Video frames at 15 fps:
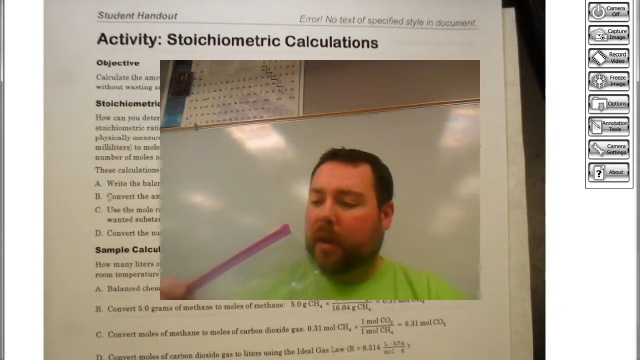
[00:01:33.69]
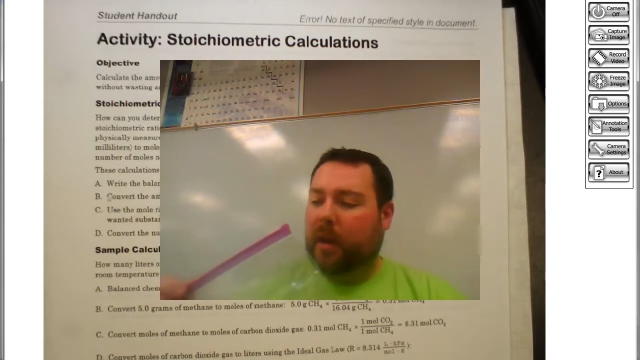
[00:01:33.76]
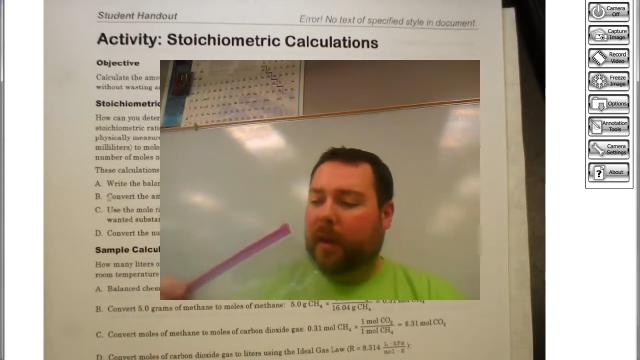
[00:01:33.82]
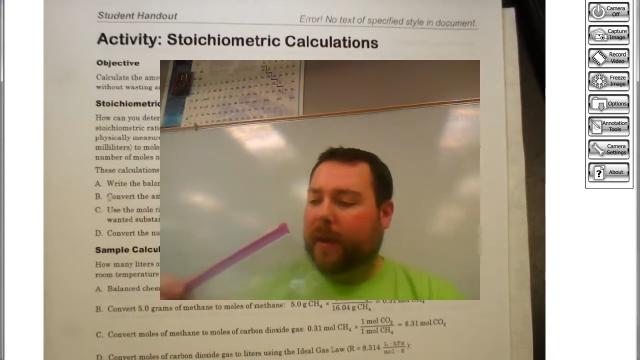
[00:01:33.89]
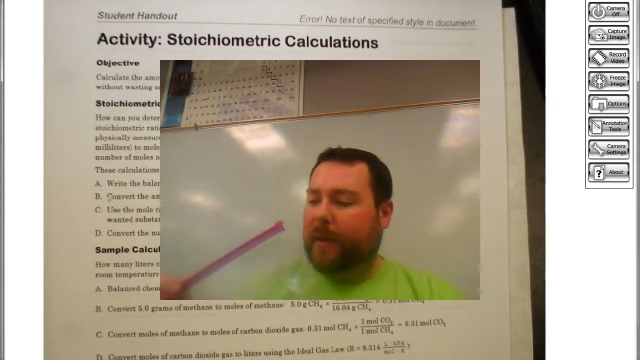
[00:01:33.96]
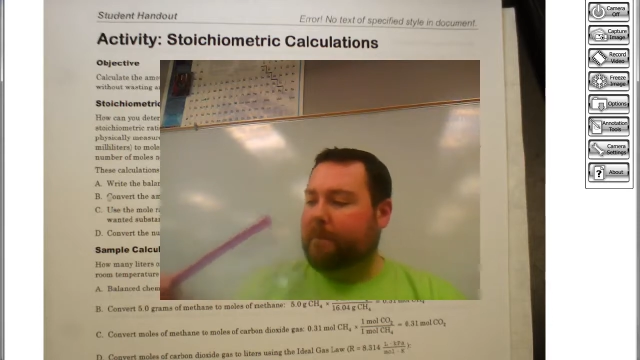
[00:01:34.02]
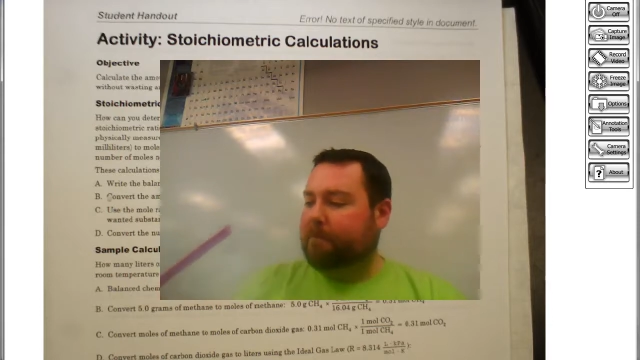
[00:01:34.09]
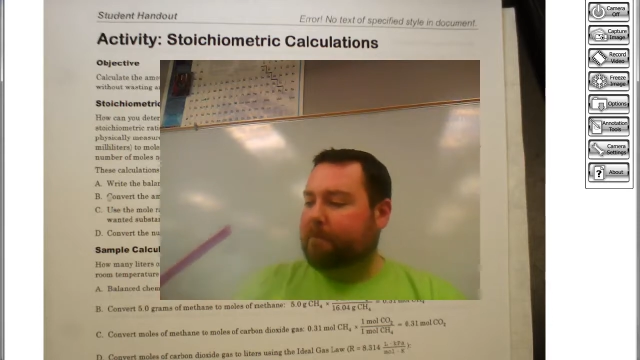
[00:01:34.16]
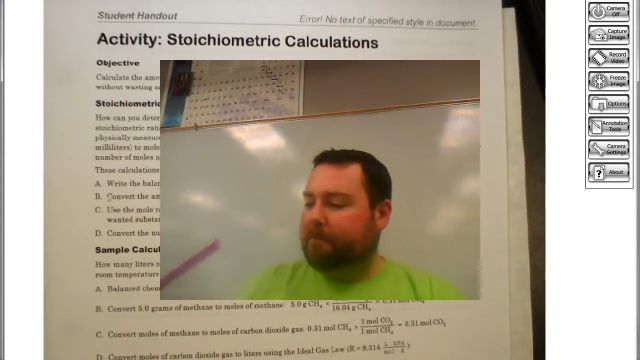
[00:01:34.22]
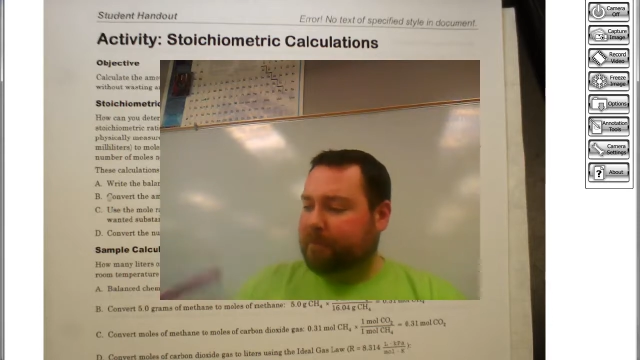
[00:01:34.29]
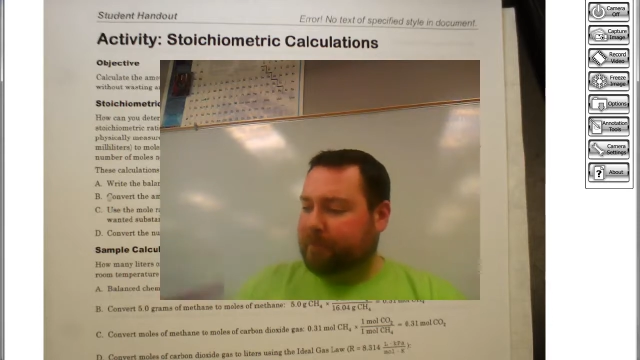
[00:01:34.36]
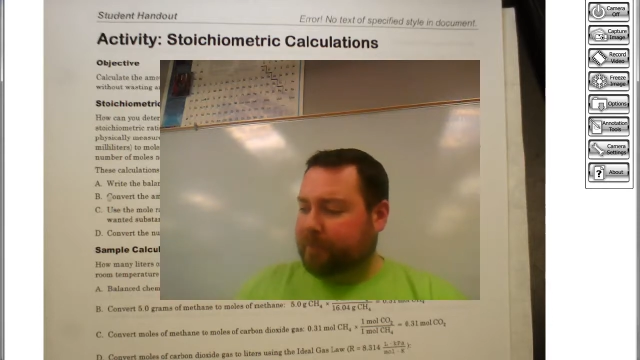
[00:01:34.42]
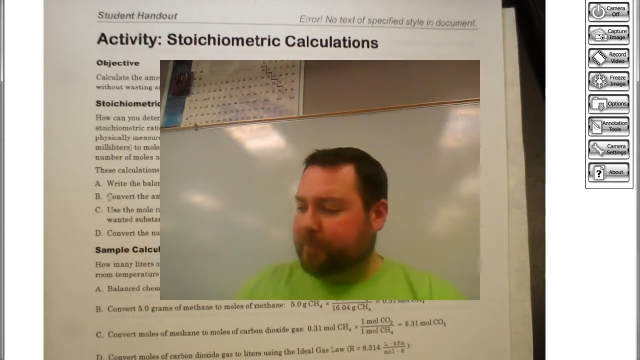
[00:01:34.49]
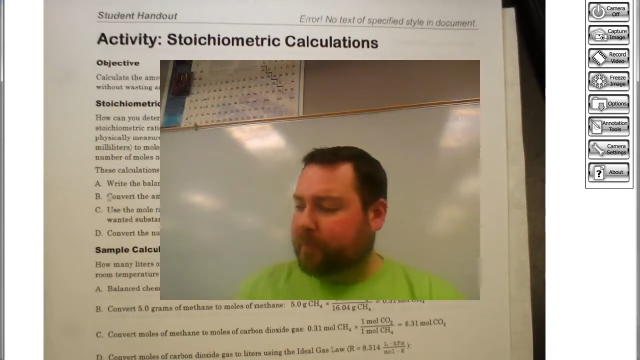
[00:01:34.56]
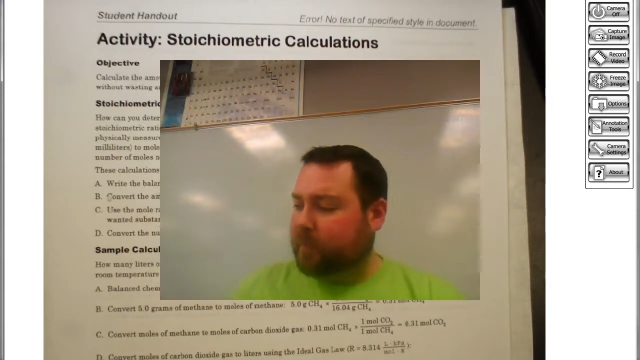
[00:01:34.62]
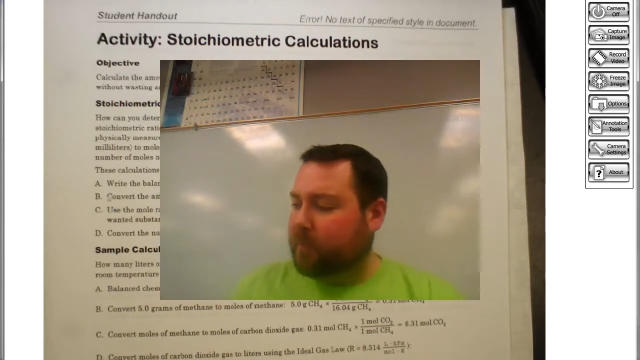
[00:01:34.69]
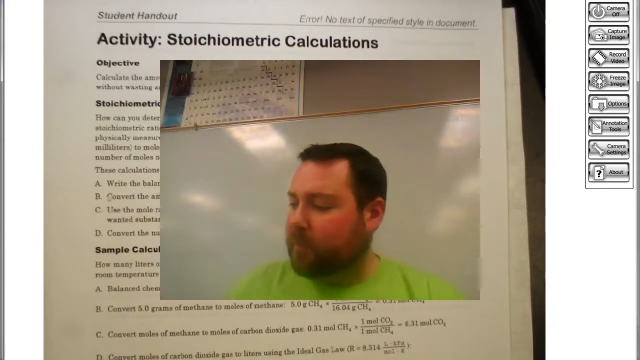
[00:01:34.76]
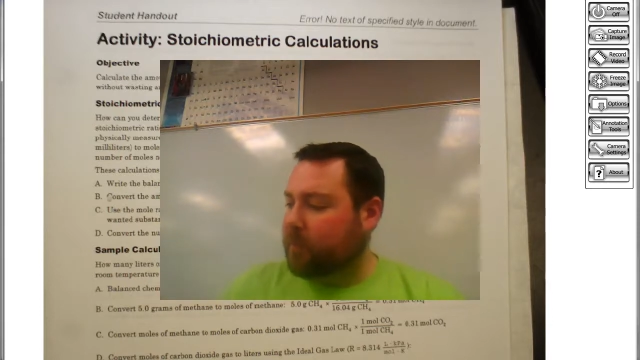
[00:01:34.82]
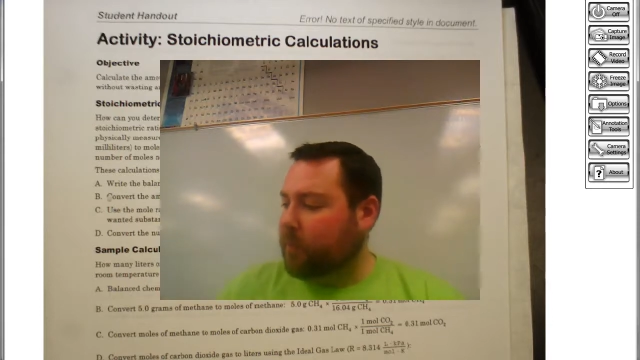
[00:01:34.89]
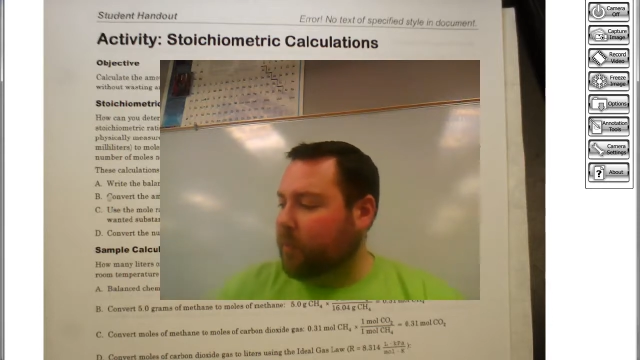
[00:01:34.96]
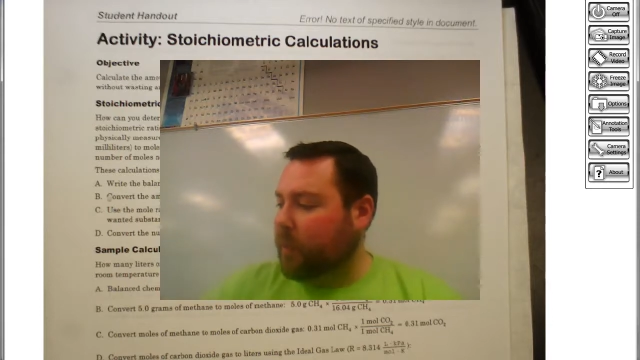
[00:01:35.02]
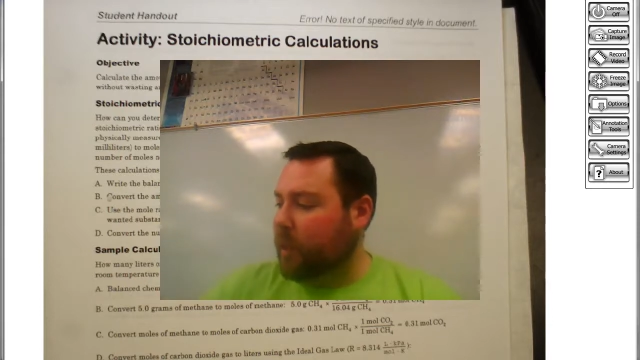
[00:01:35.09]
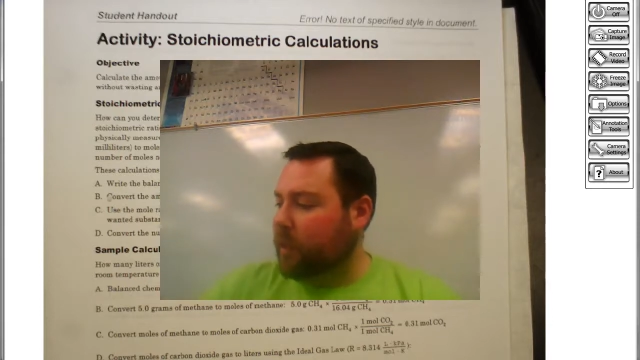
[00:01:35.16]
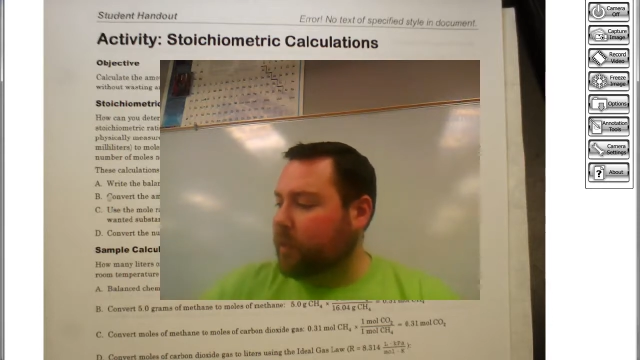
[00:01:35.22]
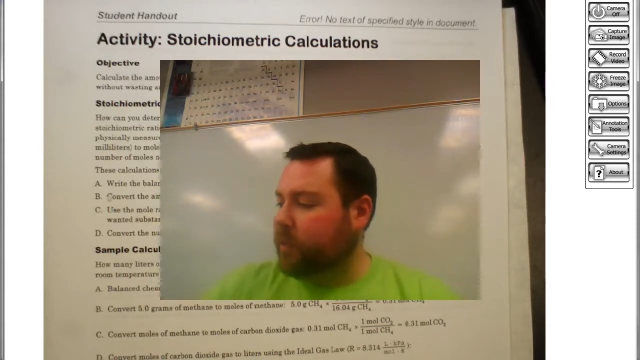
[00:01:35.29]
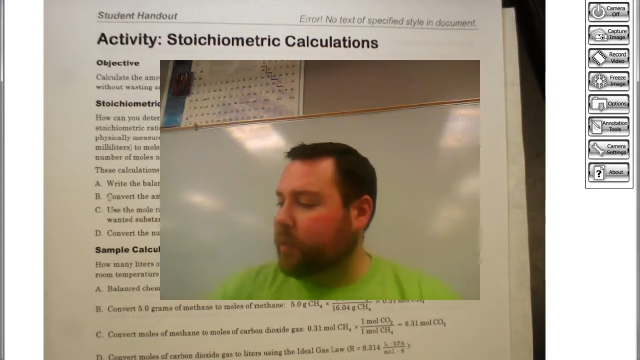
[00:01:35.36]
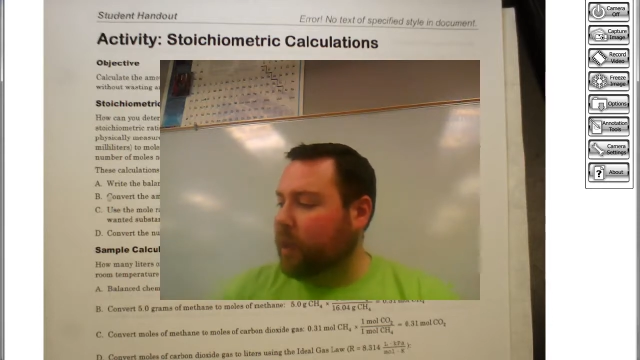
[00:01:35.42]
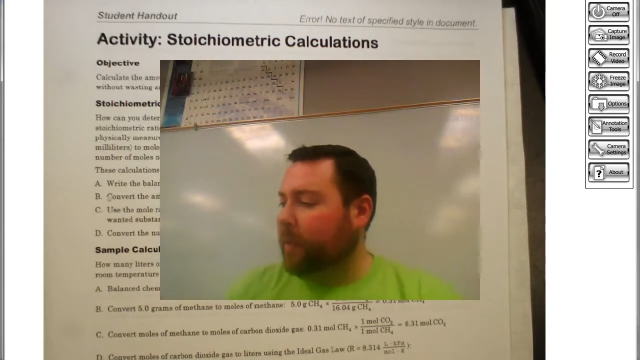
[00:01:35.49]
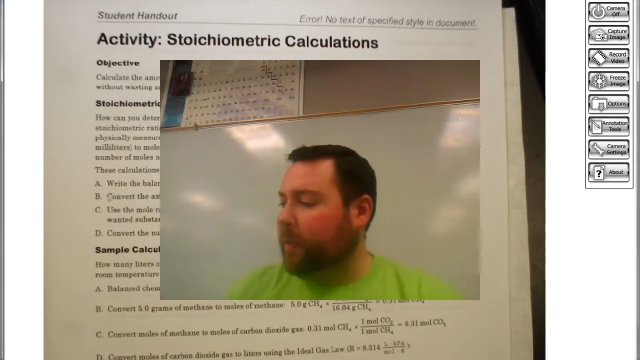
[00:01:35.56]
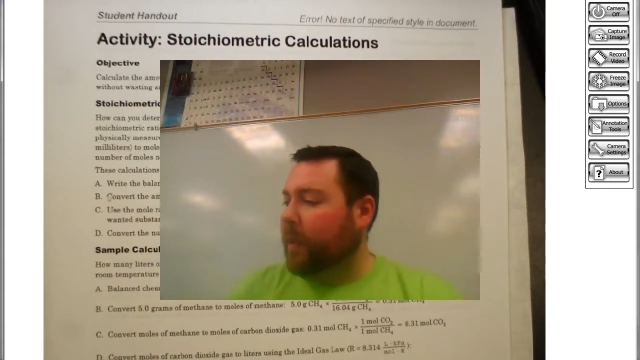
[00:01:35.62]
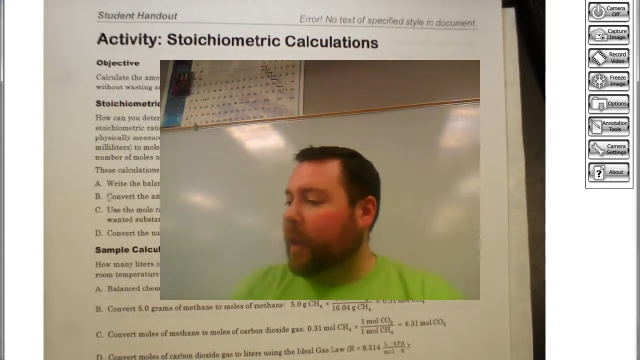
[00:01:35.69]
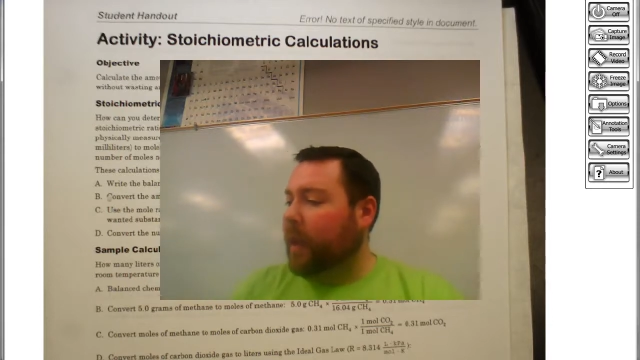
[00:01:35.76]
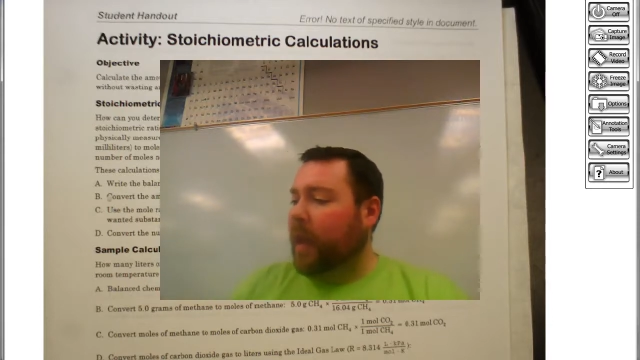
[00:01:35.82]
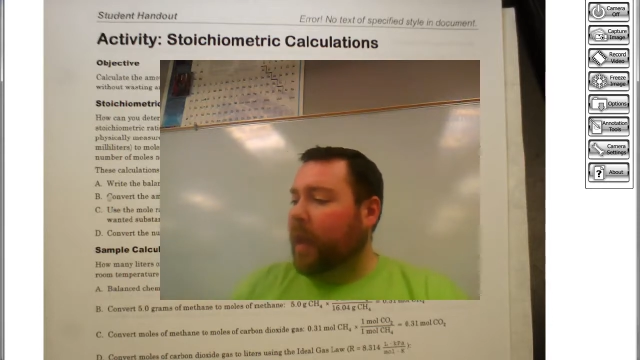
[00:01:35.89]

All right. So